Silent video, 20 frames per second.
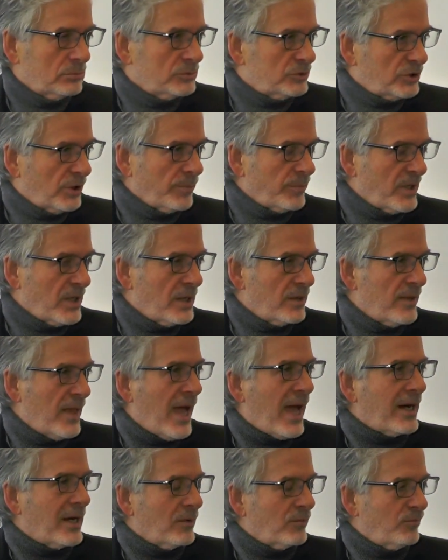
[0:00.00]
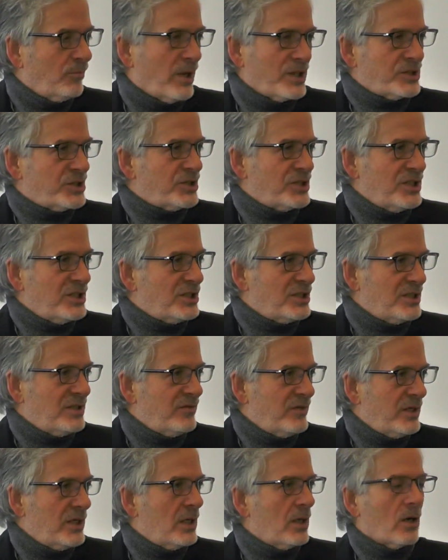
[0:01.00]
something in that must-see
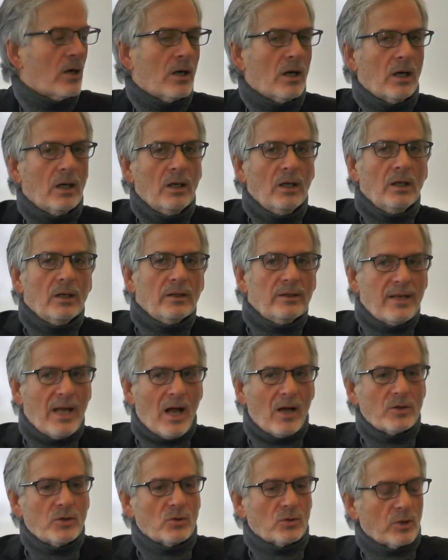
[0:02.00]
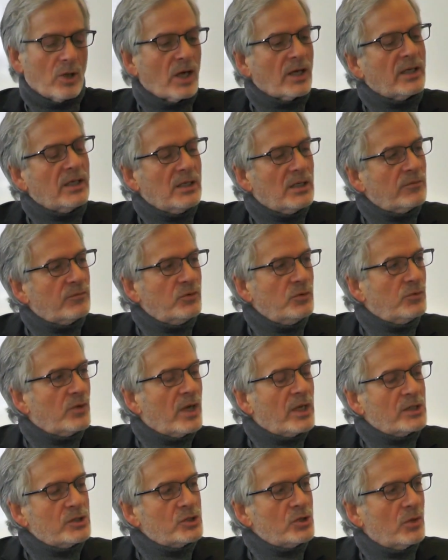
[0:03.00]
TV era, now you're lucky if you
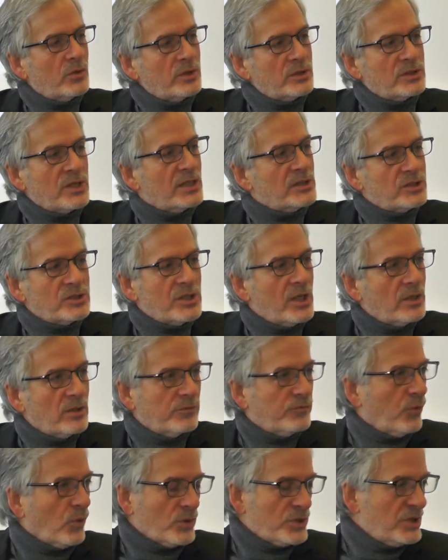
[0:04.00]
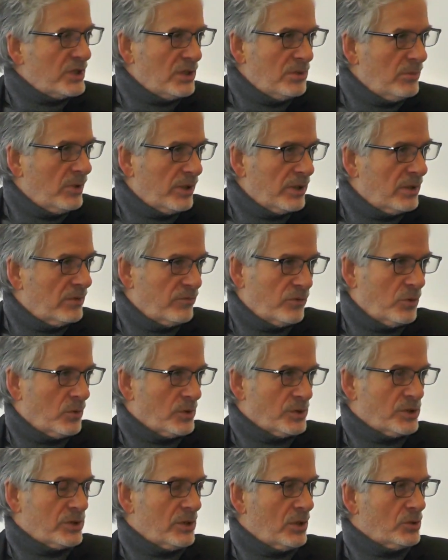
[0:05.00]
get a show that gets 10 to 14 million
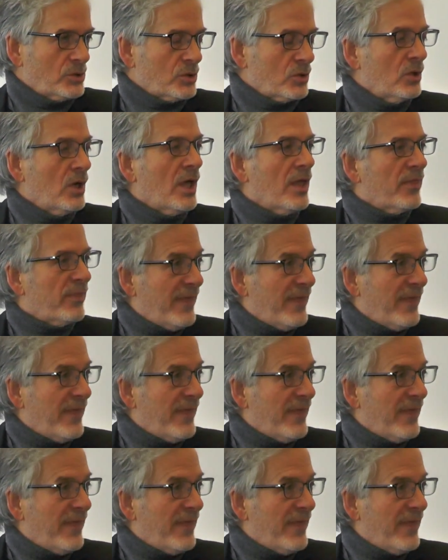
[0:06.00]
viewers. Yeah.